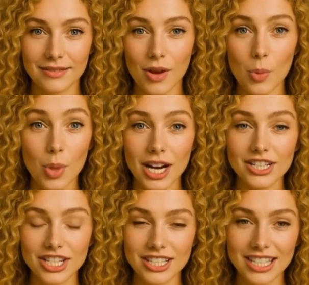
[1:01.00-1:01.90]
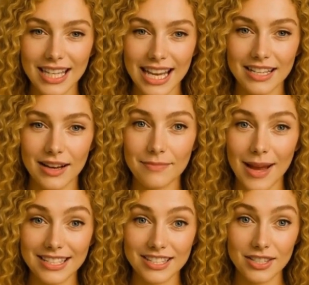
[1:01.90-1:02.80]
Winners are selected
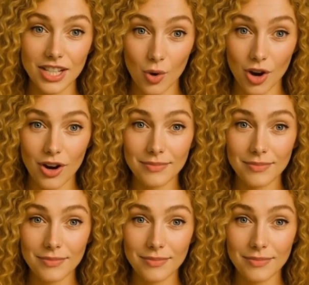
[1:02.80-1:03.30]
based on the order of